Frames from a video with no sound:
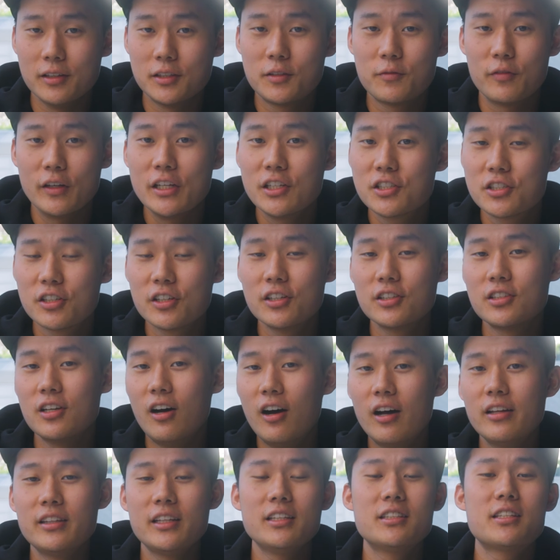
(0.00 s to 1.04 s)
features
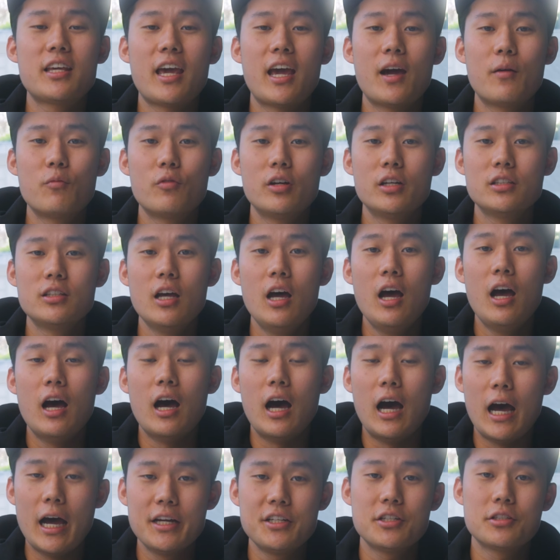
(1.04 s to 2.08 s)
on these cameras.
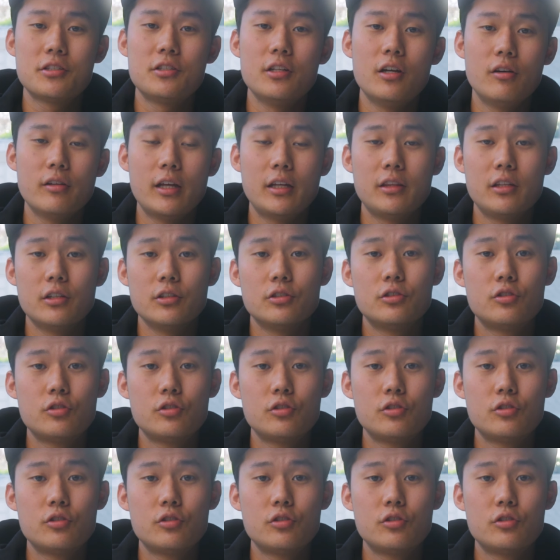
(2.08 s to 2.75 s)
I just know that there's